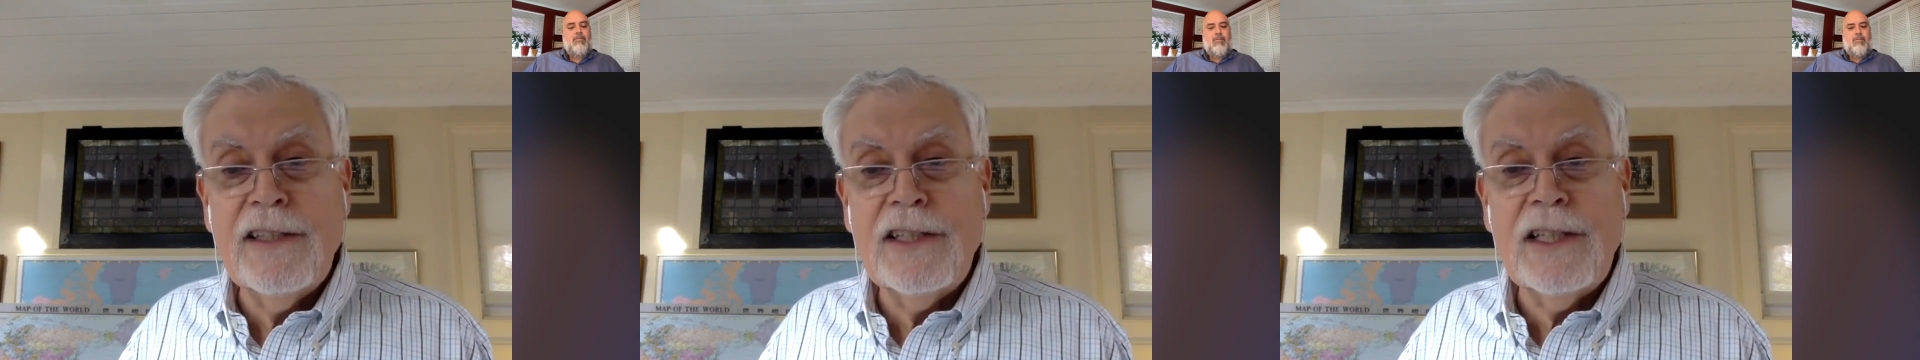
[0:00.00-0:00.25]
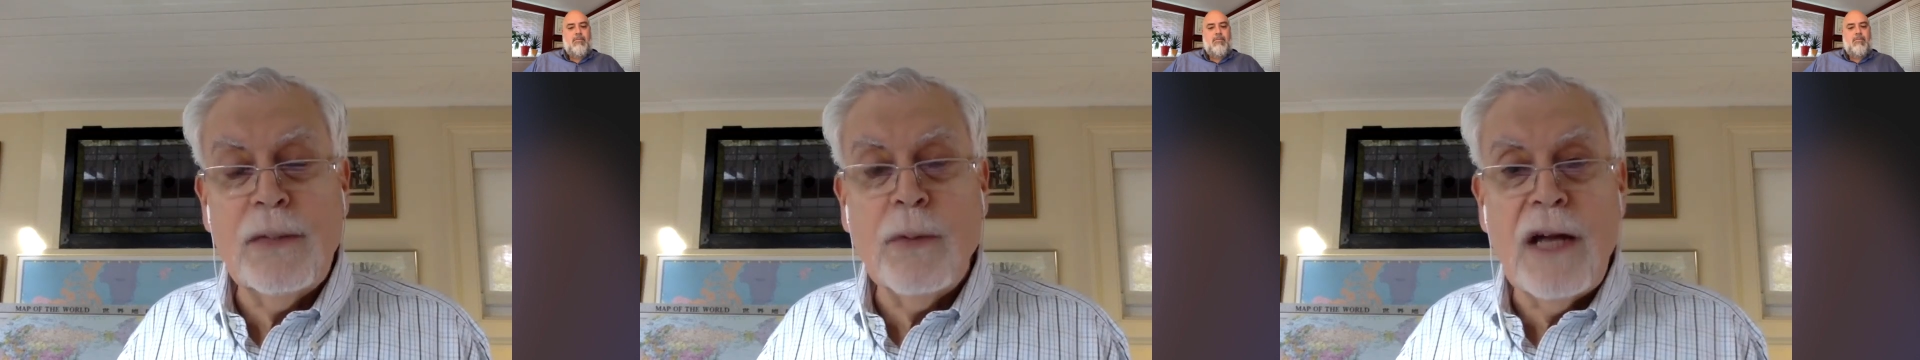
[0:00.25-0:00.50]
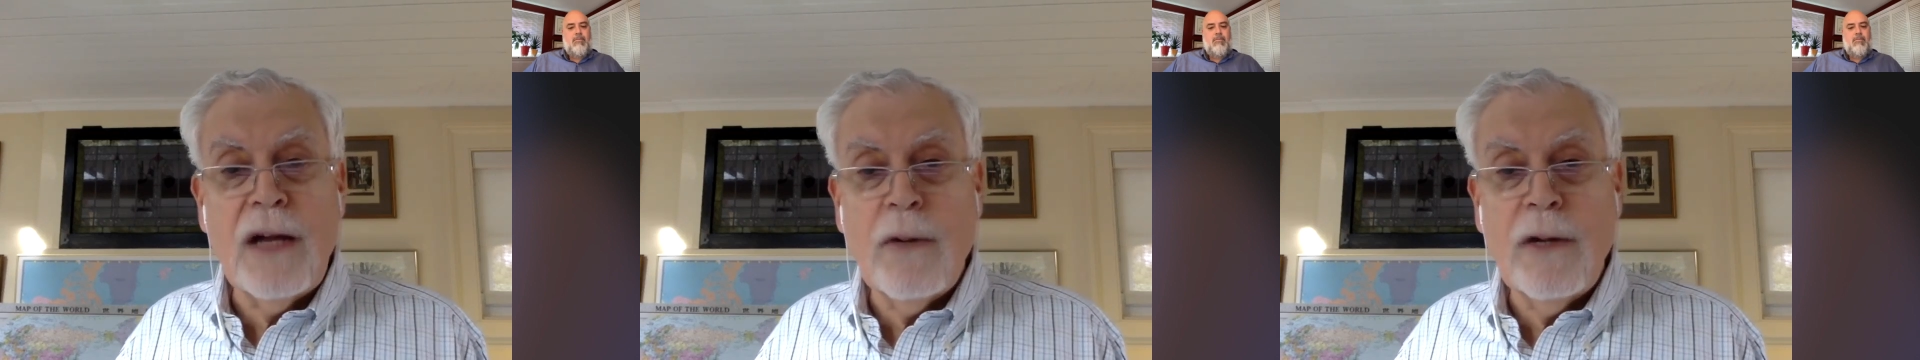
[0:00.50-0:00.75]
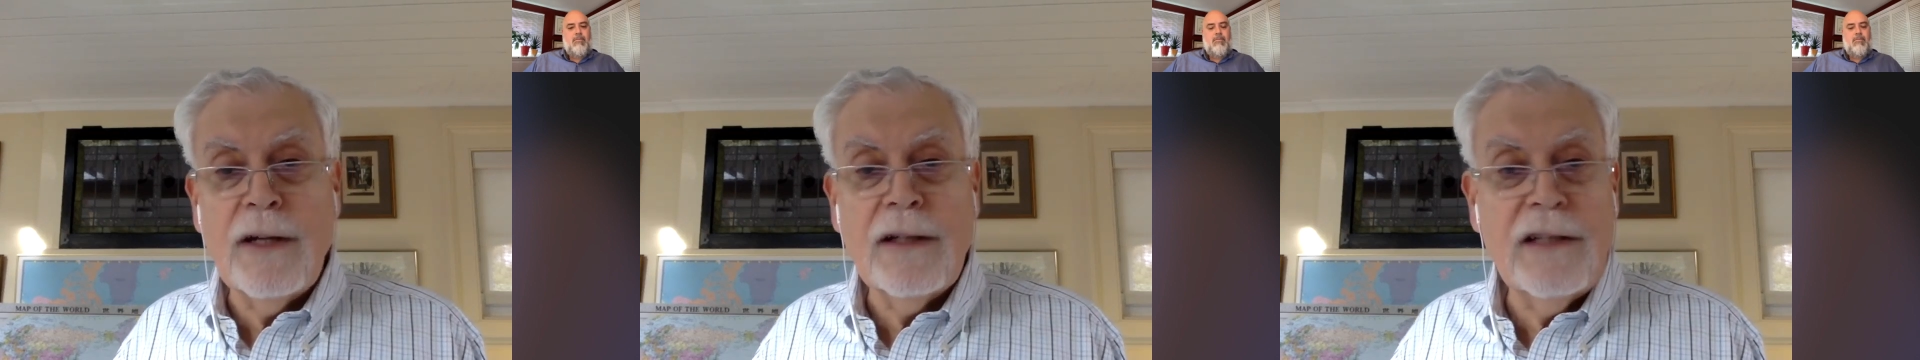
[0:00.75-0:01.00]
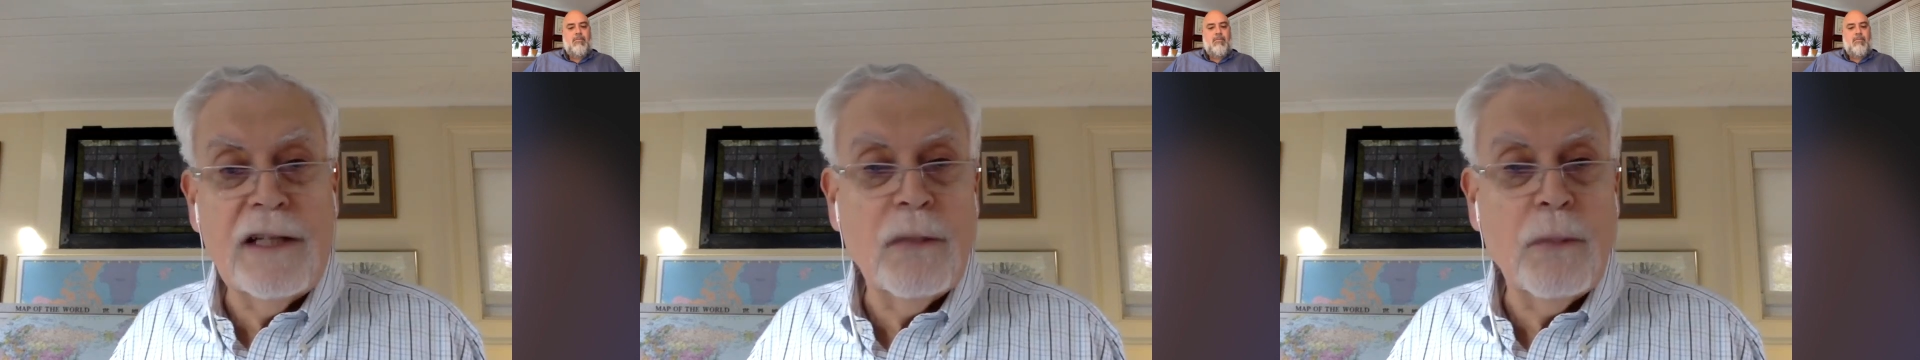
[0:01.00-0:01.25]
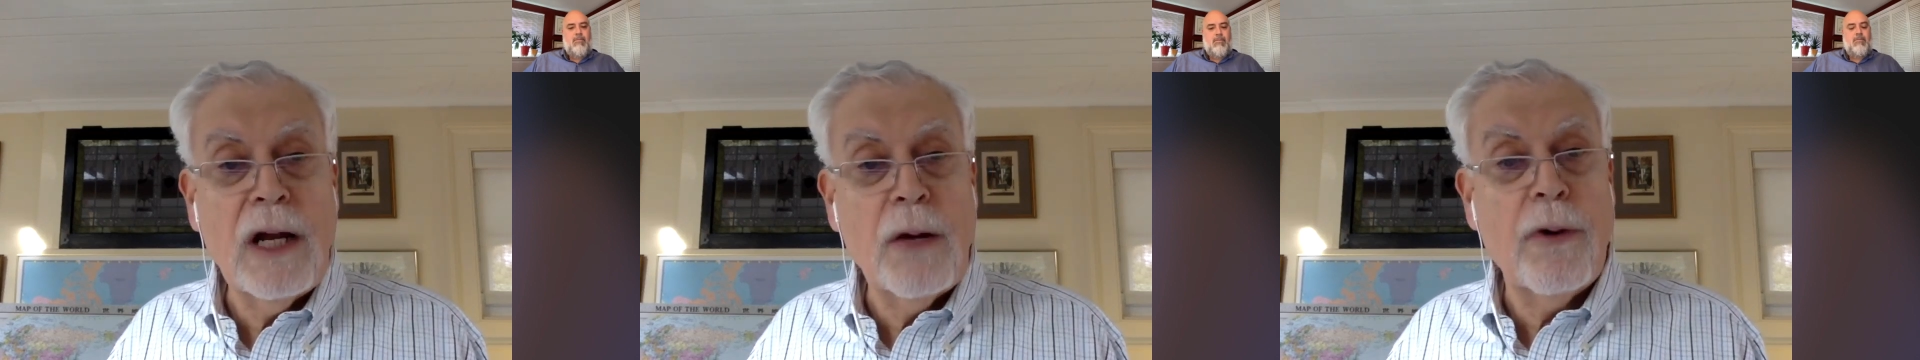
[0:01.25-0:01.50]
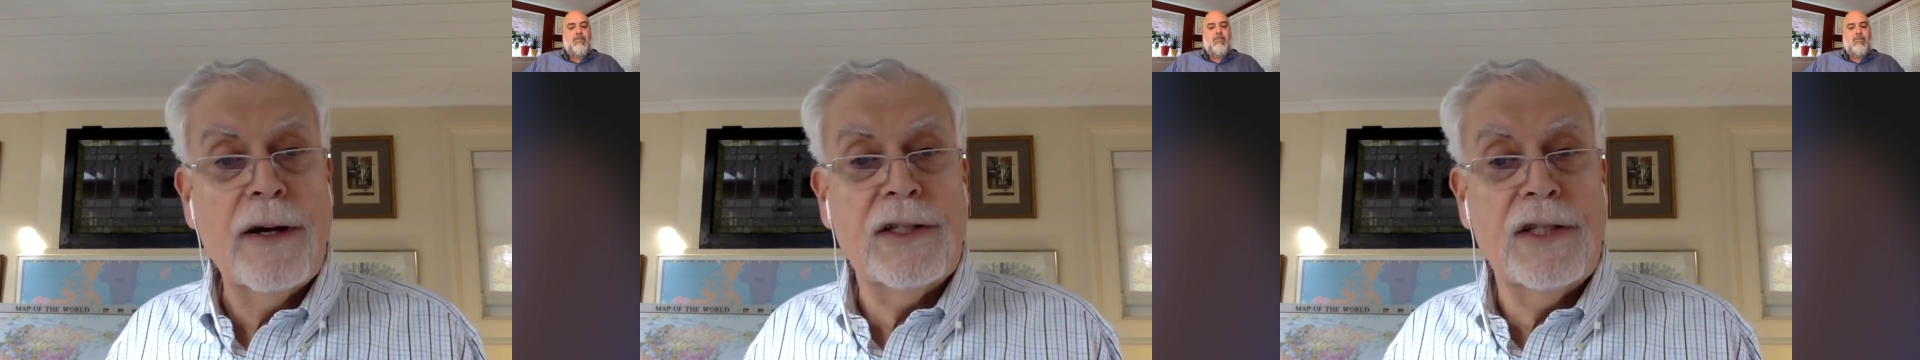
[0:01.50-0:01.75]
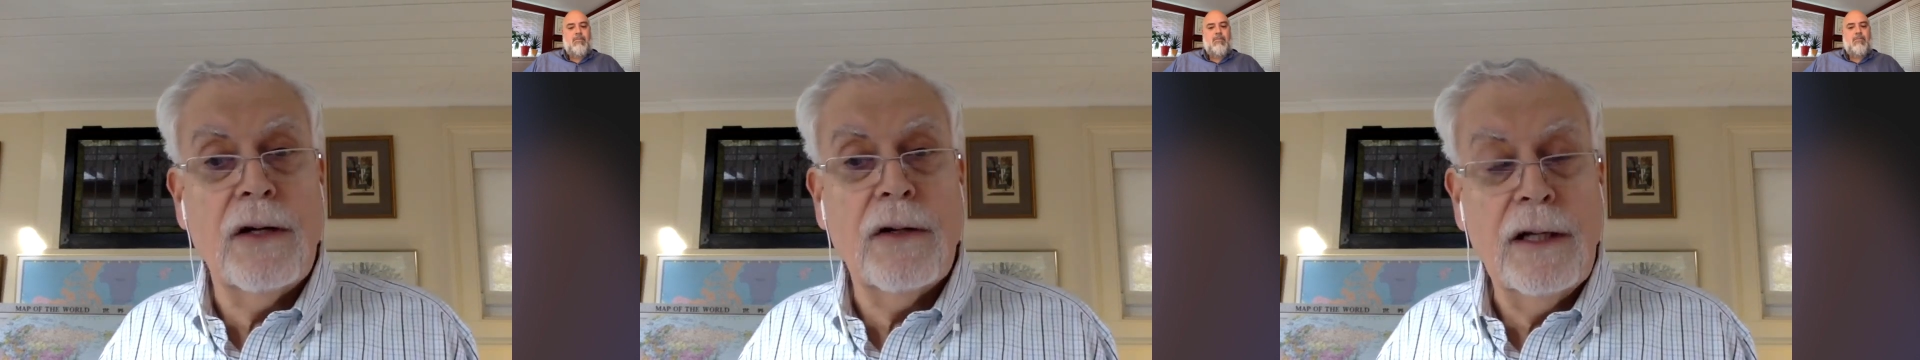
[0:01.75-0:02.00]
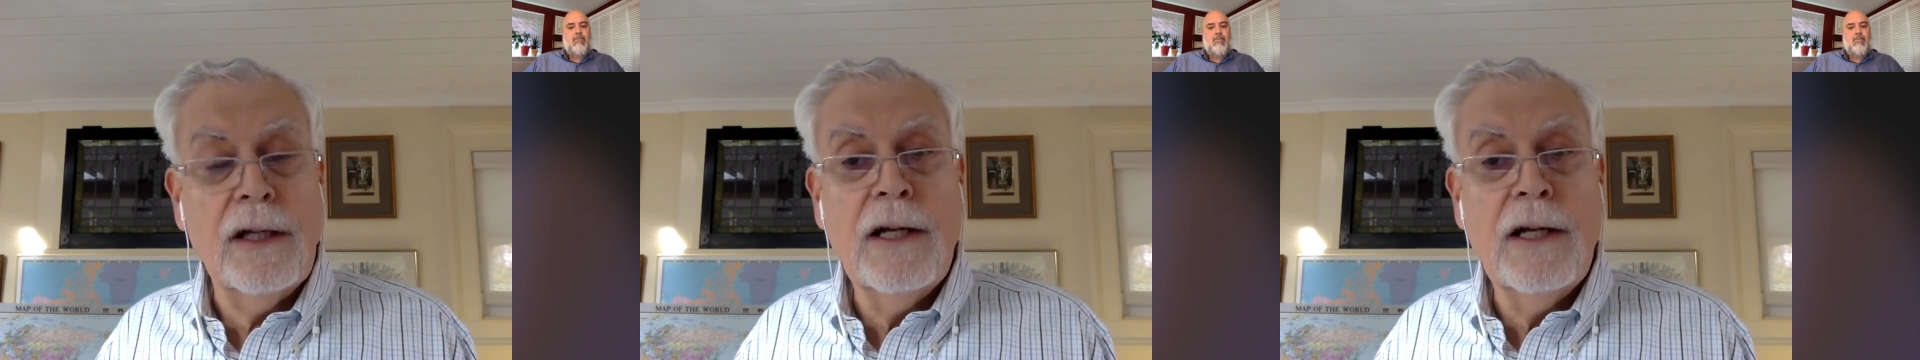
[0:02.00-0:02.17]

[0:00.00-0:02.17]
see when I want to sell it.